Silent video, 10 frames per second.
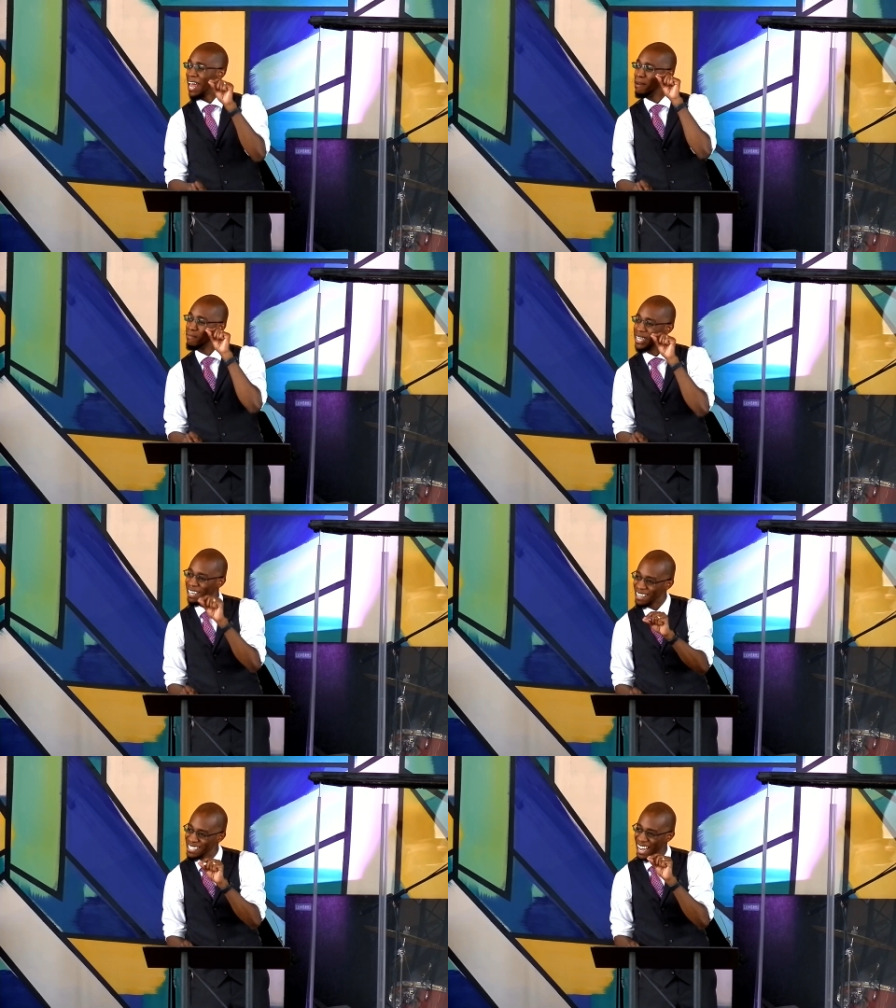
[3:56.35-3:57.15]
and
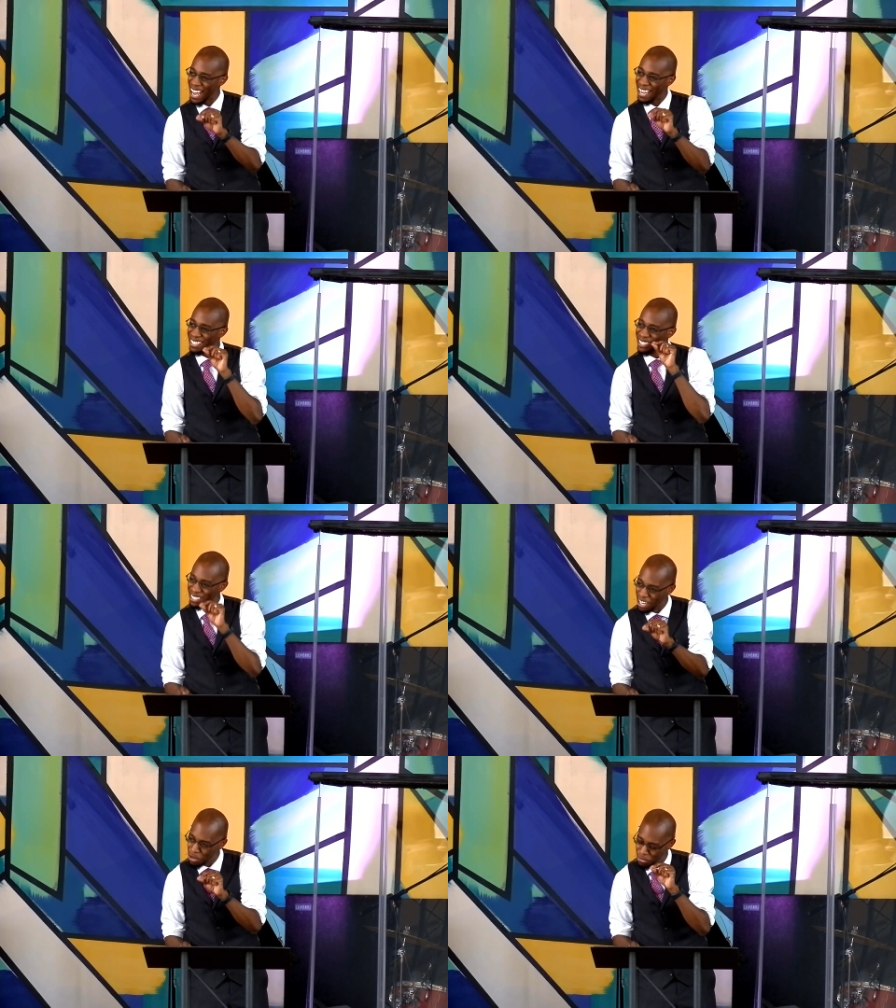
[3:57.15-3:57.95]
because I
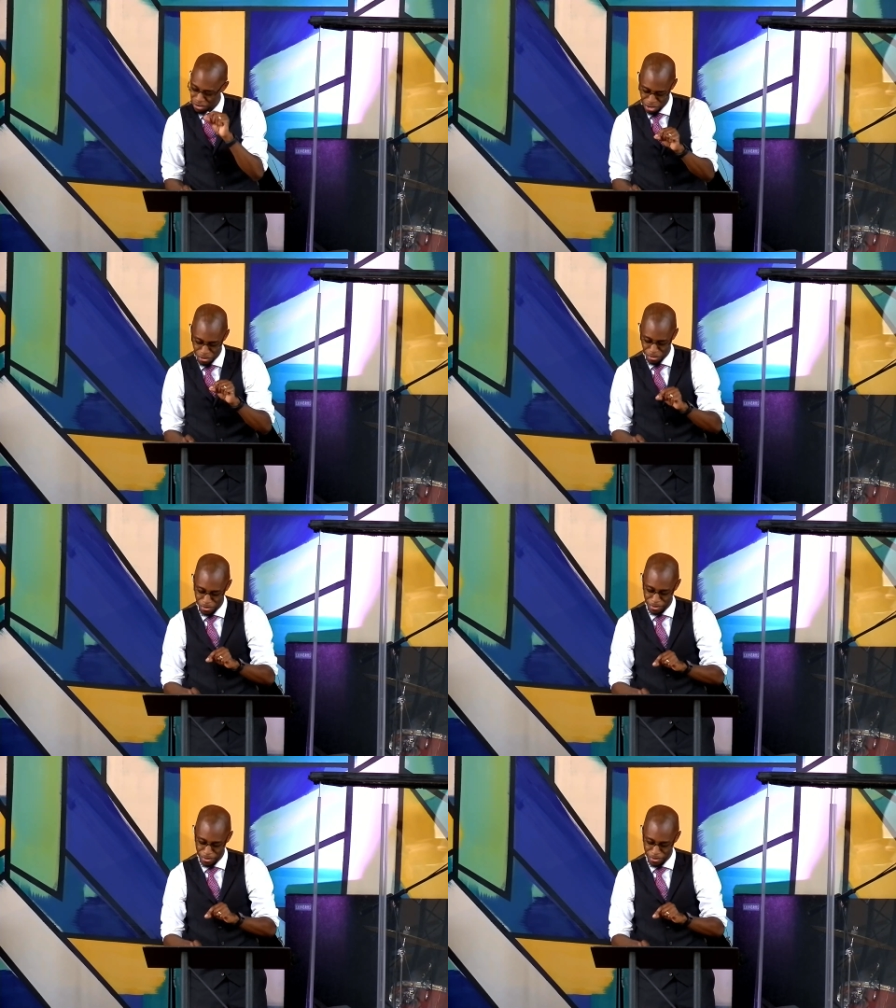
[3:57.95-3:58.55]
love you,